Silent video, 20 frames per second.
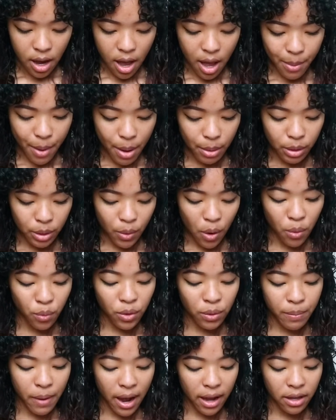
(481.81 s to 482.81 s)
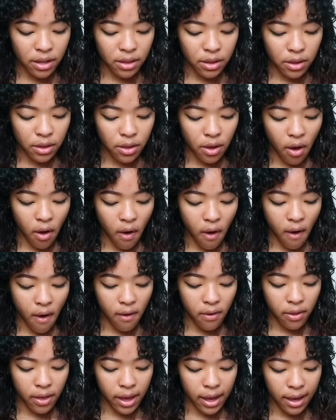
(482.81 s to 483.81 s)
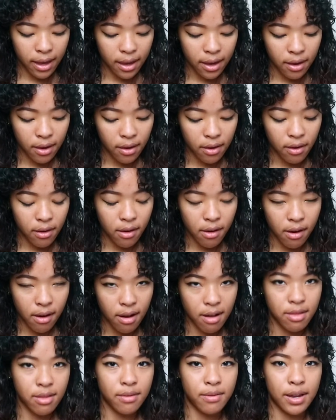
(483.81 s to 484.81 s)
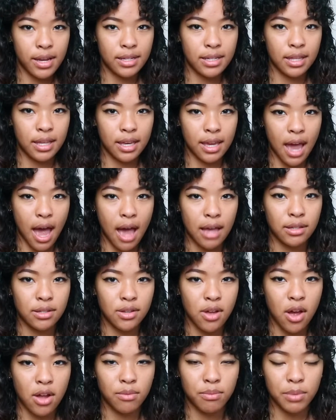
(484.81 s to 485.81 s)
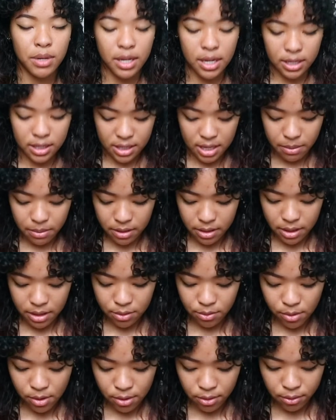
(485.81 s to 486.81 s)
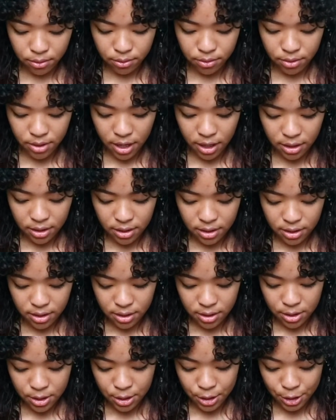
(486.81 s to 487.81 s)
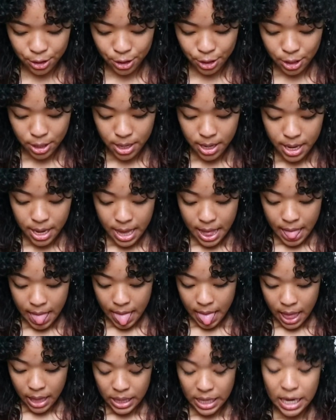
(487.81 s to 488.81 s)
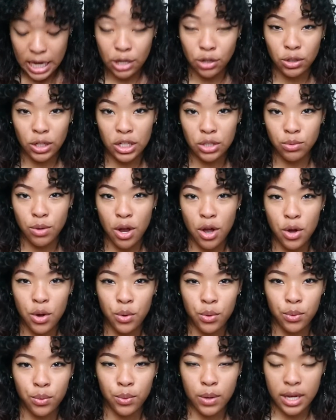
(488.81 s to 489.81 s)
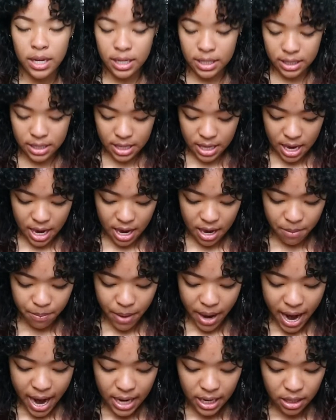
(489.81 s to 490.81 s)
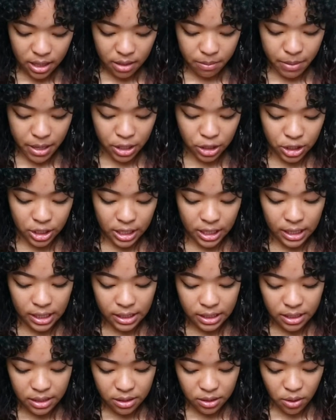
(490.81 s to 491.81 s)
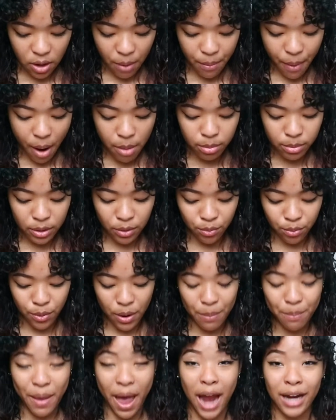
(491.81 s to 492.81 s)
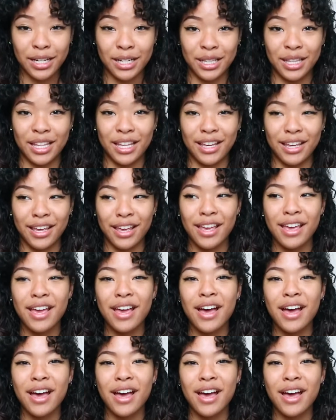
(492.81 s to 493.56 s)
I probably won't rip back, like, all the way to the cast on, because some of these rows, like, the increase row was a pain in the butt cheeks, so I'll probably rip back to the